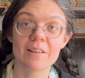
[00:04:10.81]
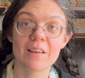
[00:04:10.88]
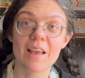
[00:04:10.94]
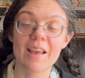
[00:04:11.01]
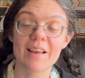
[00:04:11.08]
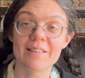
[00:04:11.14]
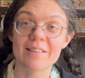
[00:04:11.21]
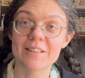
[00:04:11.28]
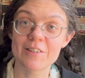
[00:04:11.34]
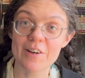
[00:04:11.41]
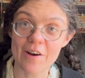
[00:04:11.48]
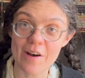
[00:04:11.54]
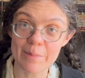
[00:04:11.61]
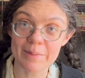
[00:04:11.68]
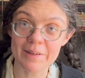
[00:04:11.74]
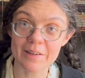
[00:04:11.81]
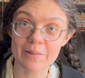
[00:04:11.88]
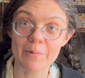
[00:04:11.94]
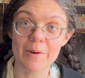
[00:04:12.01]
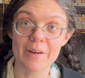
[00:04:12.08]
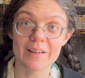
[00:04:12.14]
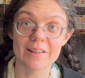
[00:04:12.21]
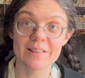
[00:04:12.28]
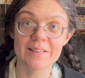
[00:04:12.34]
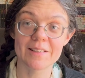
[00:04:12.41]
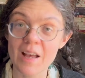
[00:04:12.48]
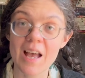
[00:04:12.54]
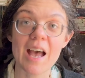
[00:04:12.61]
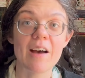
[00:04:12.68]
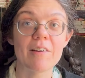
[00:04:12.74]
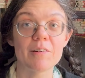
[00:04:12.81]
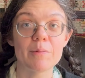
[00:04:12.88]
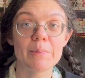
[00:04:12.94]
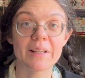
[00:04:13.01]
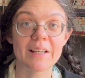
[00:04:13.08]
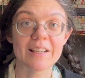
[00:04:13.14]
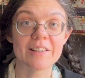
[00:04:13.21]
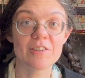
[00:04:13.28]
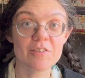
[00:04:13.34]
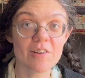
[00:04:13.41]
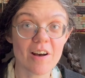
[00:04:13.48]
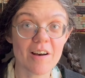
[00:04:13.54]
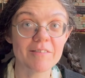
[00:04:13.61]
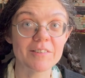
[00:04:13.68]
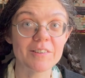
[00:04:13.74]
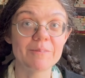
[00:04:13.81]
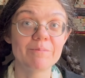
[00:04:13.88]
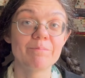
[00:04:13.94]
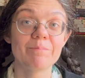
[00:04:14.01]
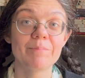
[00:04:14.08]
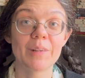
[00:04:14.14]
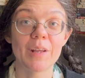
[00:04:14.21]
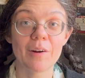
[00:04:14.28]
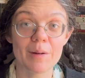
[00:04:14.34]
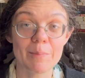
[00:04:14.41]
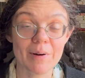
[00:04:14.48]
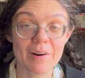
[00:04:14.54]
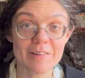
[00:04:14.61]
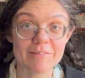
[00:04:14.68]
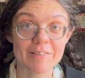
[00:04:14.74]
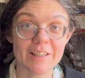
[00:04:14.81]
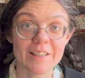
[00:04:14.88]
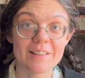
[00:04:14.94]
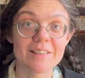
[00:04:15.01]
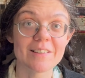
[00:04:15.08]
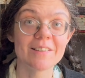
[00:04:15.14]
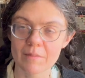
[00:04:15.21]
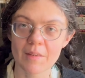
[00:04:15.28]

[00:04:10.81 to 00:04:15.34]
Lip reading: and the topic was how to plan your novel. Very perfect.